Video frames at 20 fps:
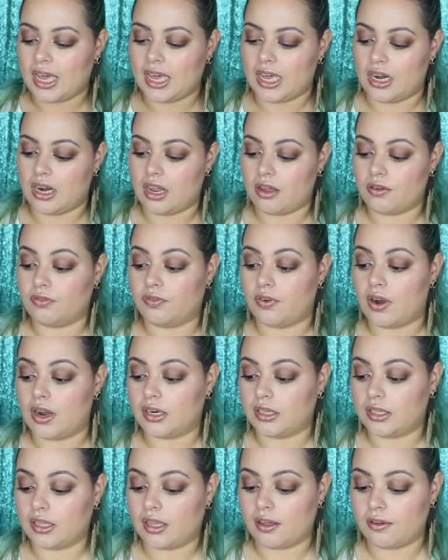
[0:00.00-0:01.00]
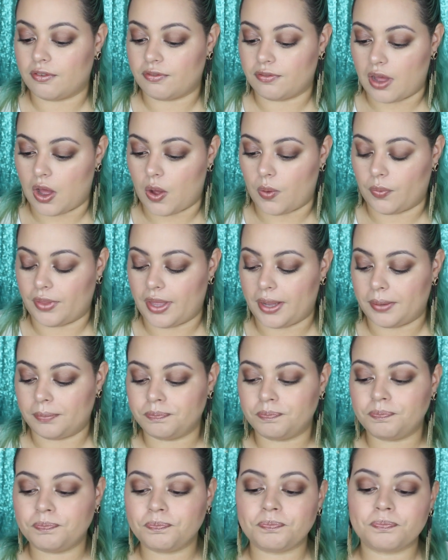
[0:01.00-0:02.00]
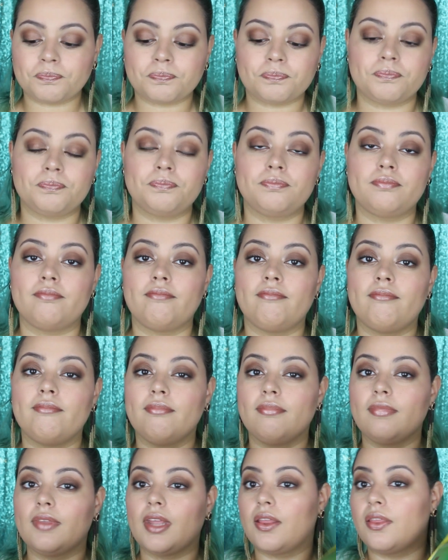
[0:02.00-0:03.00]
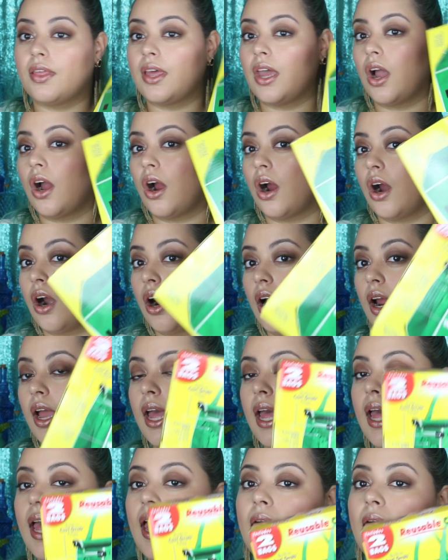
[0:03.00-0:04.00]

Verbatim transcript: And I finally found them. They are